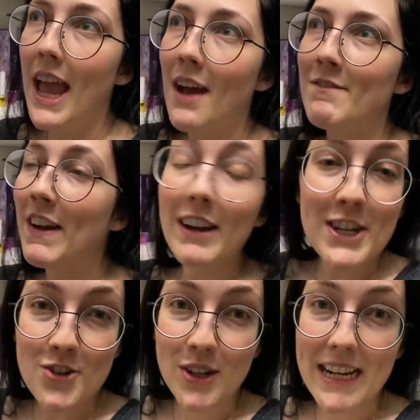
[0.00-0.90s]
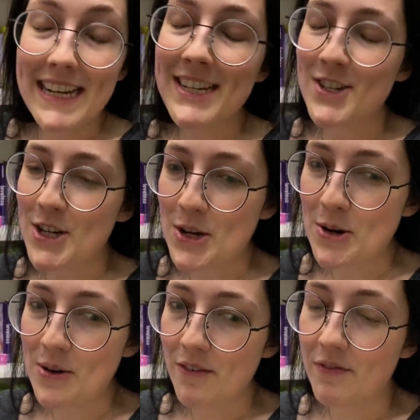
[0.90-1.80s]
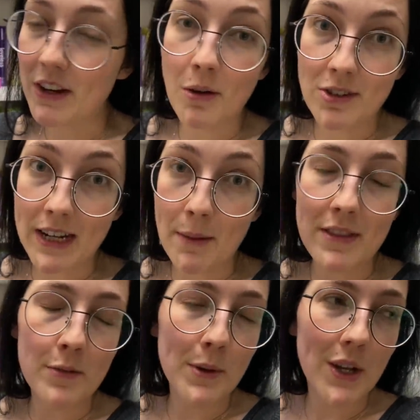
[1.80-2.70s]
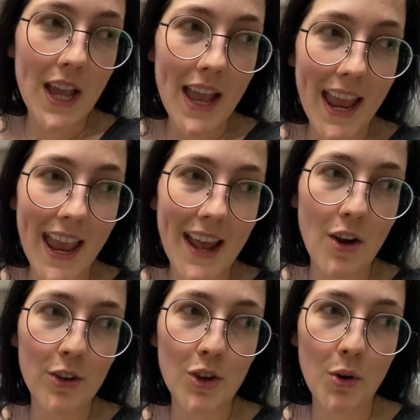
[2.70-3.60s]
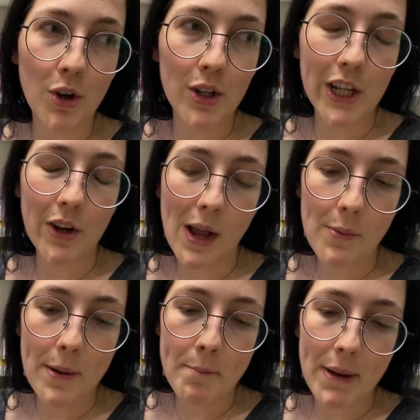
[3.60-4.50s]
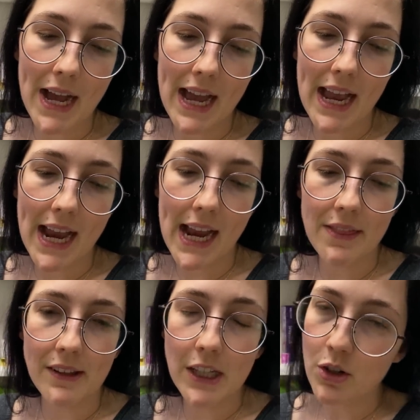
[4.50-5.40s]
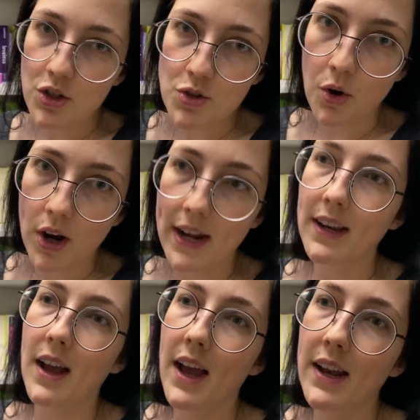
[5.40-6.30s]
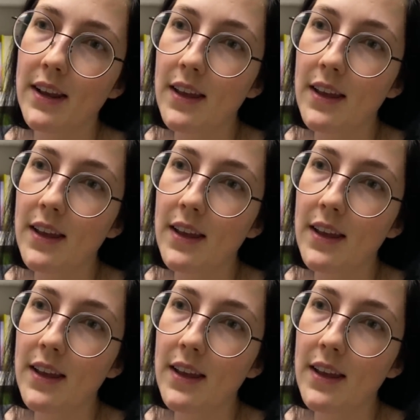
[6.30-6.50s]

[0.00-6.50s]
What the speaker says: I'm very intrigued to figure out what's gonna happen in this book. And also earlier I went by the liquor store and got